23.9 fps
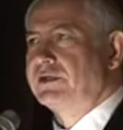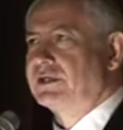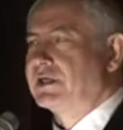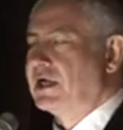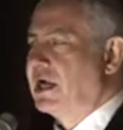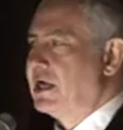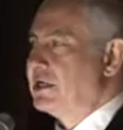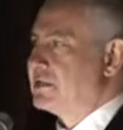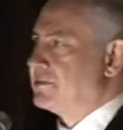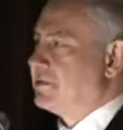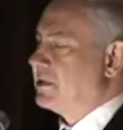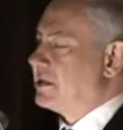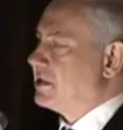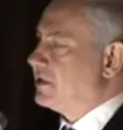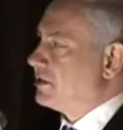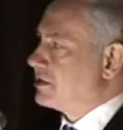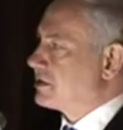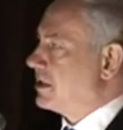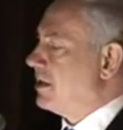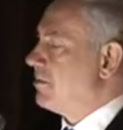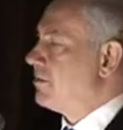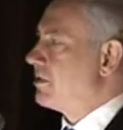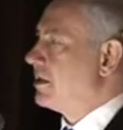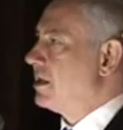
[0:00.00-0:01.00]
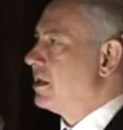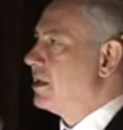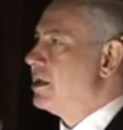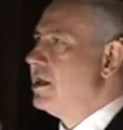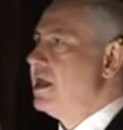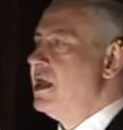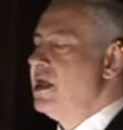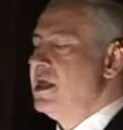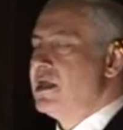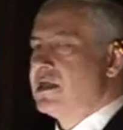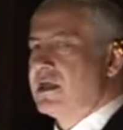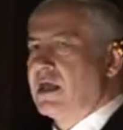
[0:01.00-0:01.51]
sides, but there's something
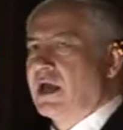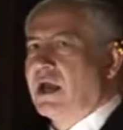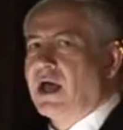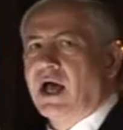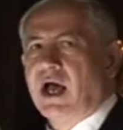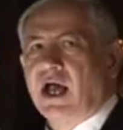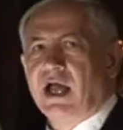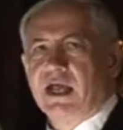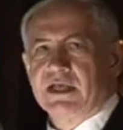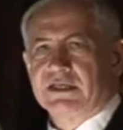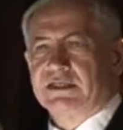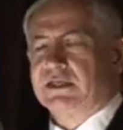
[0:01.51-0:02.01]
that I,